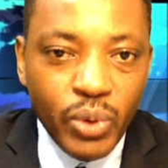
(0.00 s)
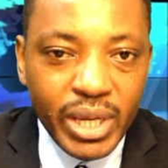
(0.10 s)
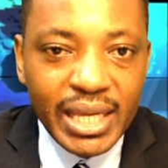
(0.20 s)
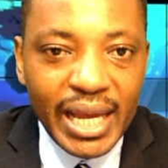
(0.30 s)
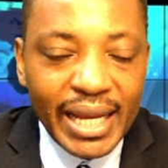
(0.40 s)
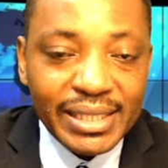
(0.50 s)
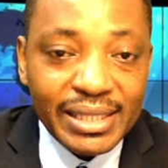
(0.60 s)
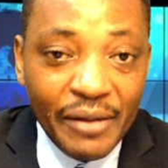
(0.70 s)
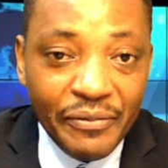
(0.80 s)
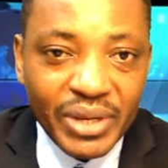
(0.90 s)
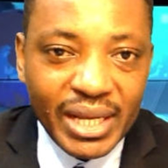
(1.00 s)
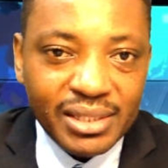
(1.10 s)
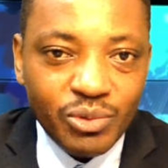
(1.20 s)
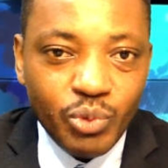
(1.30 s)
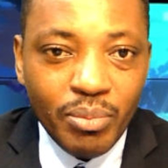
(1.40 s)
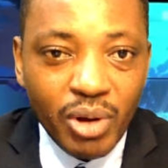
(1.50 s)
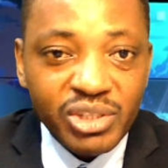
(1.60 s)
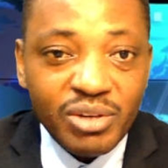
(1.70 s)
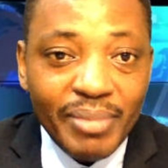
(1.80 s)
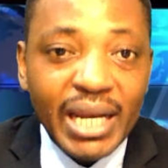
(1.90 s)
we as Africans, we
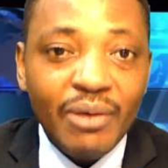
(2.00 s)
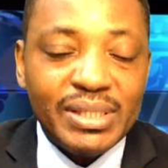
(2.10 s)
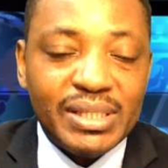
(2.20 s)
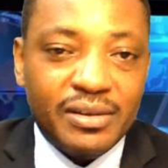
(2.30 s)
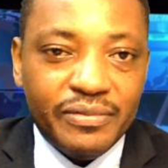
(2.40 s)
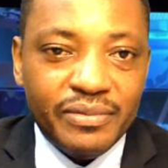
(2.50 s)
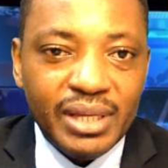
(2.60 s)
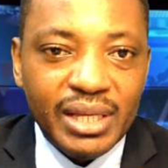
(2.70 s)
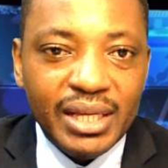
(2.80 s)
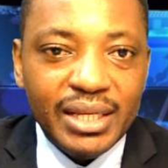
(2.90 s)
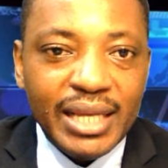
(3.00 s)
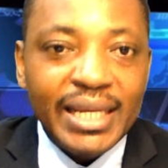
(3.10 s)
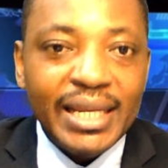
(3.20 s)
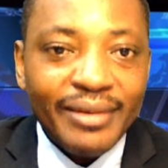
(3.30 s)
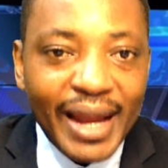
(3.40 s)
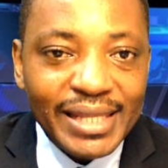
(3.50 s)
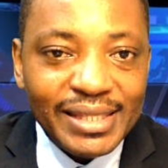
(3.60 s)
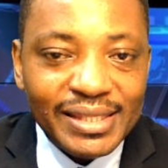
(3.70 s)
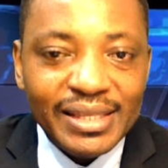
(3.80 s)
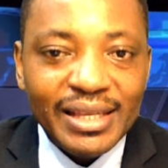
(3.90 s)
must remind ourselves that the
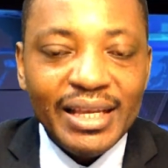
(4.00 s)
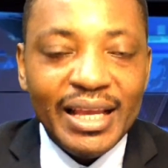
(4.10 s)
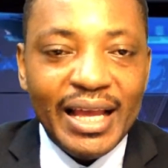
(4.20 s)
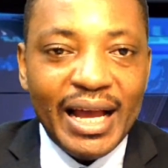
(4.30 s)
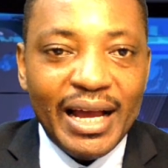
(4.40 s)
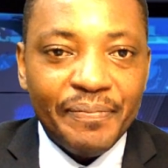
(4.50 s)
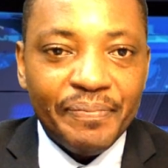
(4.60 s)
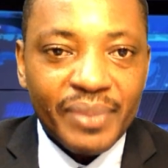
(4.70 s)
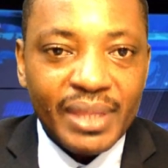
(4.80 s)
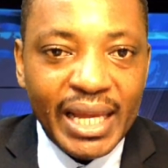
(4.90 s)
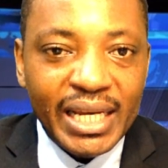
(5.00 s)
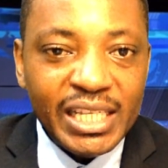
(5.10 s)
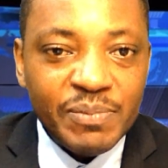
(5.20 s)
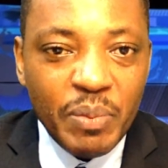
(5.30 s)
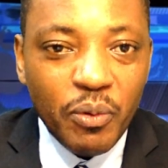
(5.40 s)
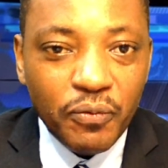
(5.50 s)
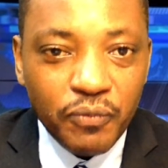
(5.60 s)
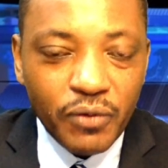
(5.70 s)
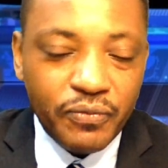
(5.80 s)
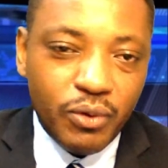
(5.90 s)
rights that these people
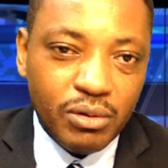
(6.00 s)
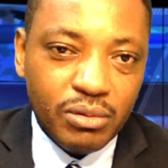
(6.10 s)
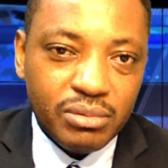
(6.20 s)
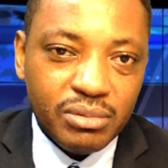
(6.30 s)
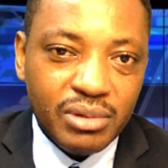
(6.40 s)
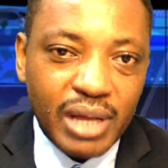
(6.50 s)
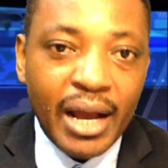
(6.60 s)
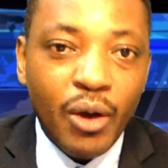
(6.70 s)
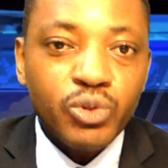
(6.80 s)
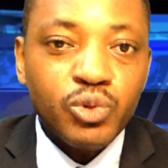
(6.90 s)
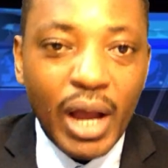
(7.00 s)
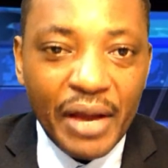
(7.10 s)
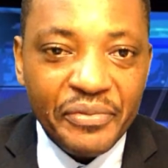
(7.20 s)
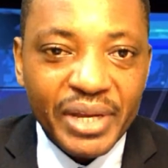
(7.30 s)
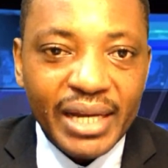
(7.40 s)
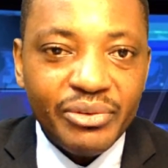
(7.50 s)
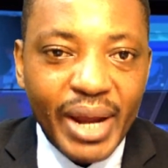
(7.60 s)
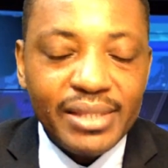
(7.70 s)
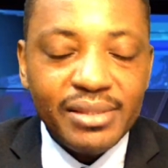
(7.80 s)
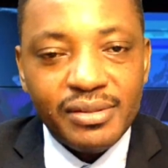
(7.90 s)
fought for are also African
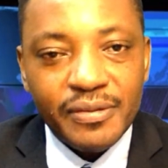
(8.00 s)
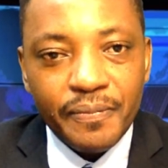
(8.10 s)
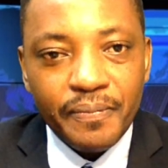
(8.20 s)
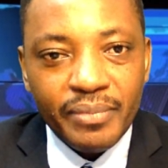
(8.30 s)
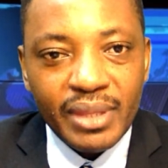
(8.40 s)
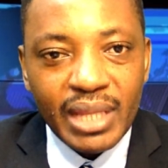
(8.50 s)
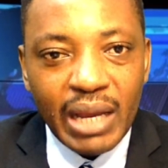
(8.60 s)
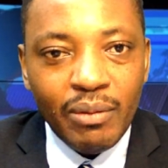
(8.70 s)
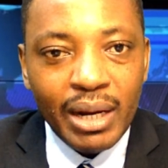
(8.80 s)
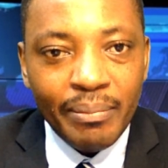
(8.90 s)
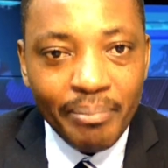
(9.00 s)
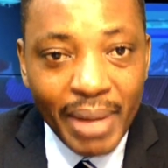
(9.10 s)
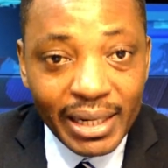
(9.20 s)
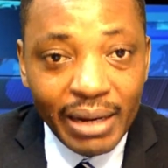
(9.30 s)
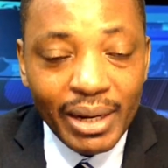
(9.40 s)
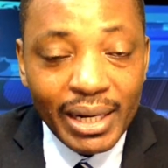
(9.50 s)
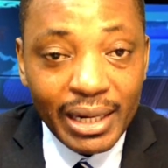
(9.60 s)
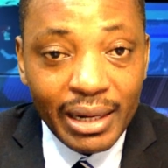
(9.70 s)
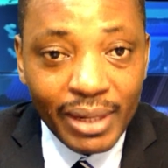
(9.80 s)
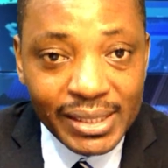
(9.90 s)
rights.
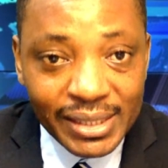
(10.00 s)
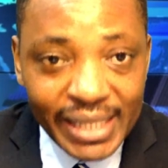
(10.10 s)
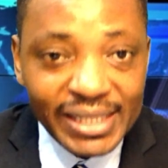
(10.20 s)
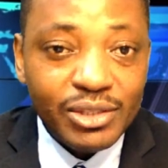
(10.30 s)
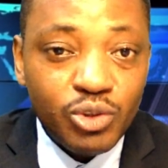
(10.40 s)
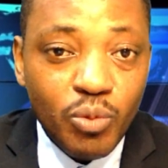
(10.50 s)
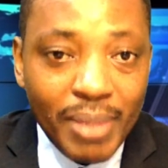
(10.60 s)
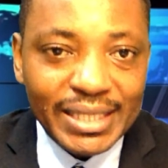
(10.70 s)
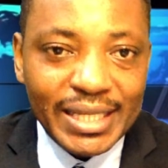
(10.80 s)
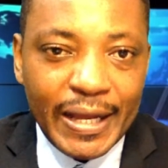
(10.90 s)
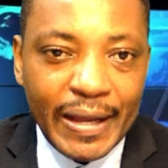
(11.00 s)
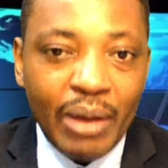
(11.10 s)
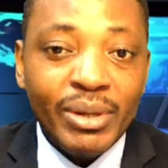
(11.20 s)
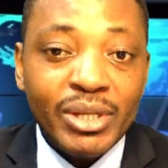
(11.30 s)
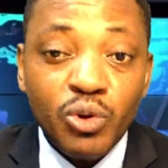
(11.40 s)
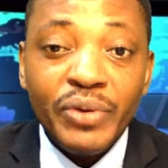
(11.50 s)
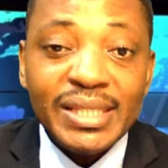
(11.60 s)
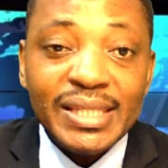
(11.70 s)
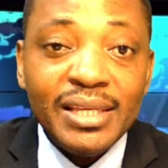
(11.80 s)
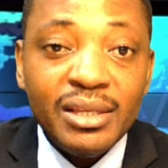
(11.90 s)
Our states do matter. Our
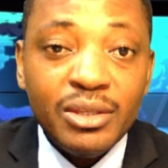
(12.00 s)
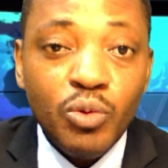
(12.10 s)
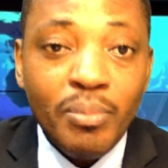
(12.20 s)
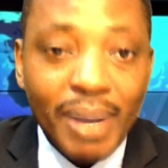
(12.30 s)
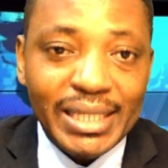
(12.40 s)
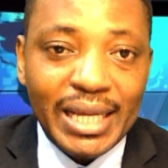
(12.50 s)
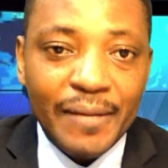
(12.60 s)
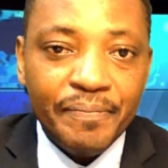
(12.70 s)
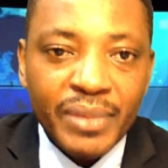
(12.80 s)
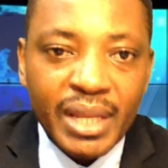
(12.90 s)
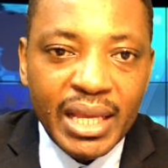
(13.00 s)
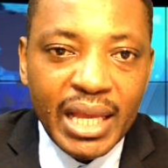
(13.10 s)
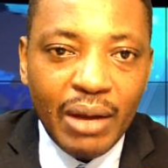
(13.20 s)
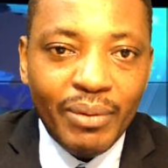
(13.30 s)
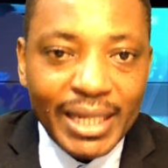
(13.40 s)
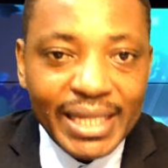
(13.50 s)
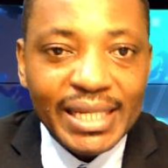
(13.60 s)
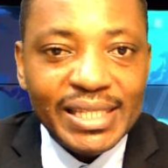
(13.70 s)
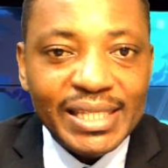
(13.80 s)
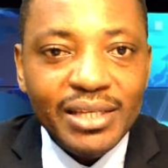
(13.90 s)
sovereignty do matter. Our
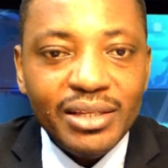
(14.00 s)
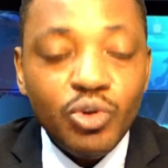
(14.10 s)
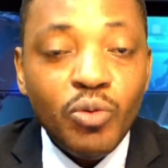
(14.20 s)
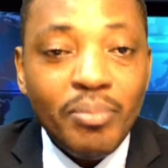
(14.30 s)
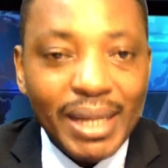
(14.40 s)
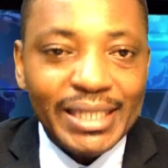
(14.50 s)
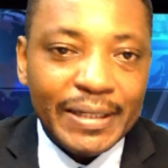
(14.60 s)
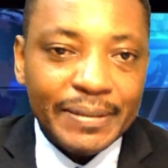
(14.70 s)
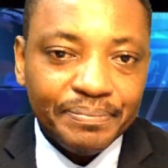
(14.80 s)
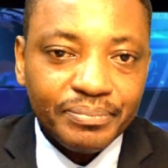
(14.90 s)
dignity do matter.